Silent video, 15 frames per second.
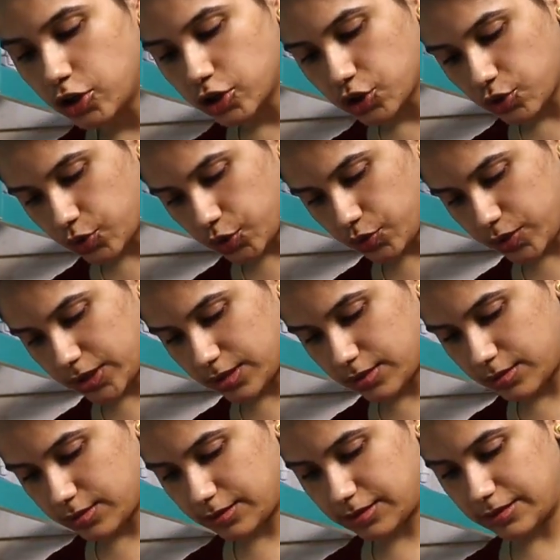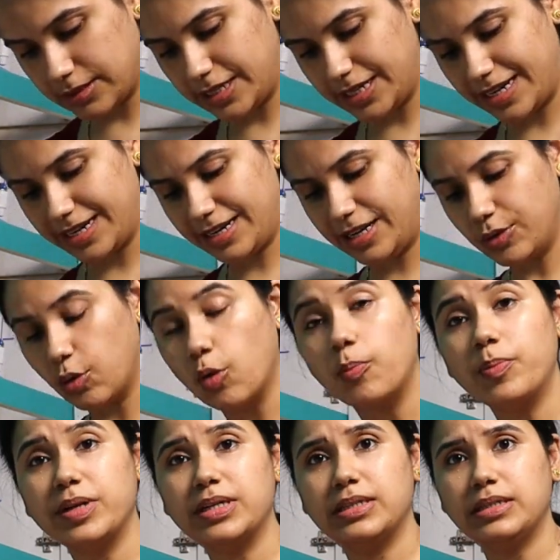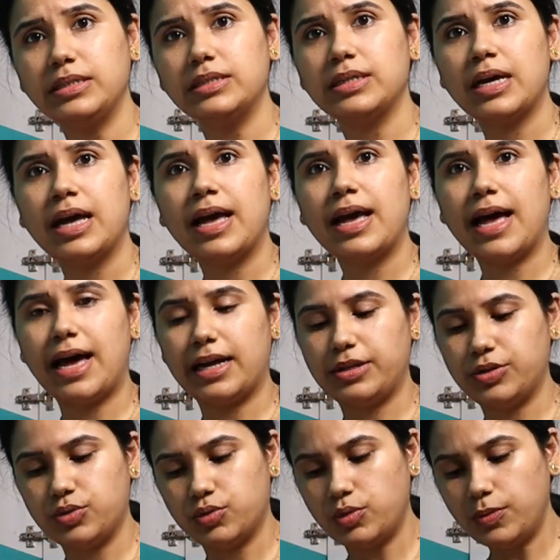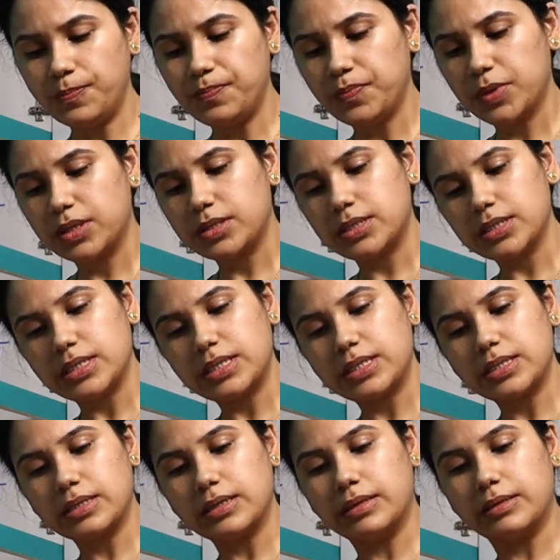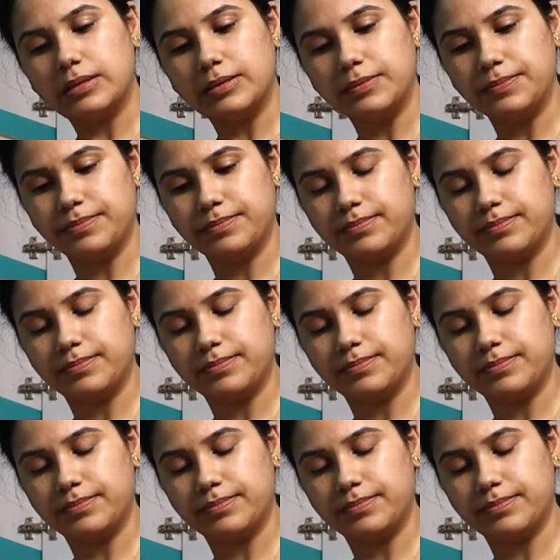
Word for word: so you can uh, directly open it and, you know, just uh,